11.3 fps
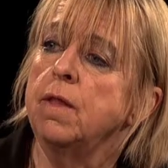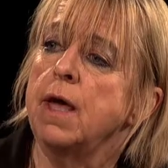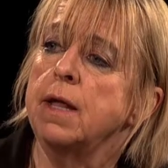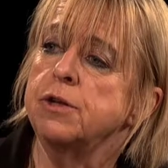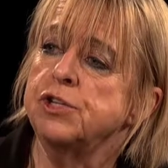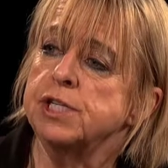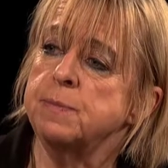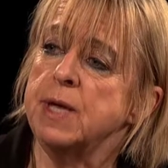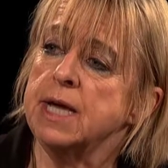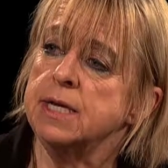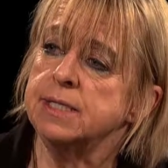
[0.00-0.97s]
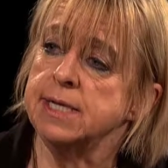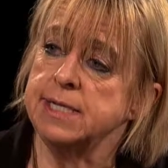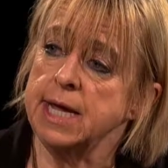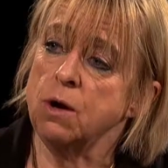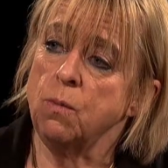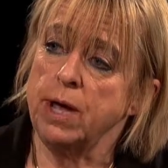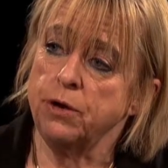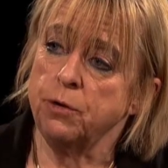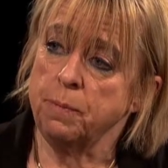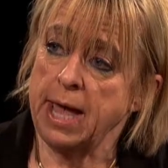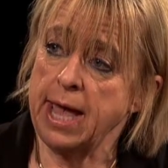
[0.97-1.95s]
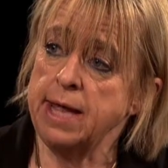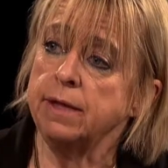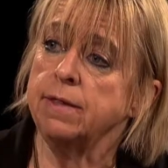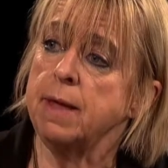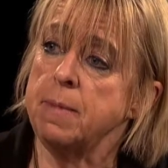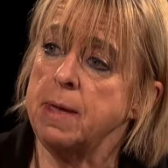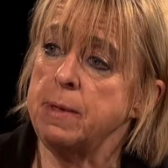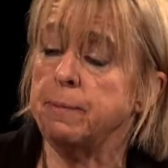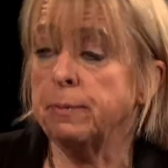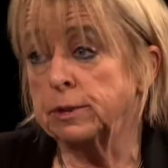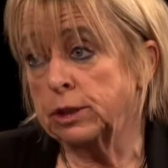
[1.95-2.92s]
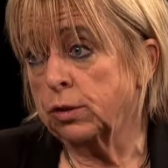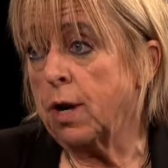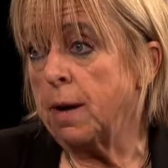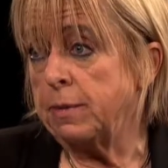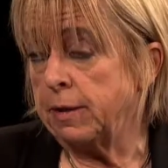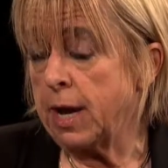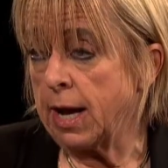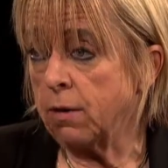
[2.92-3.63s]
that just because they take away your pain and they may be prescribed in high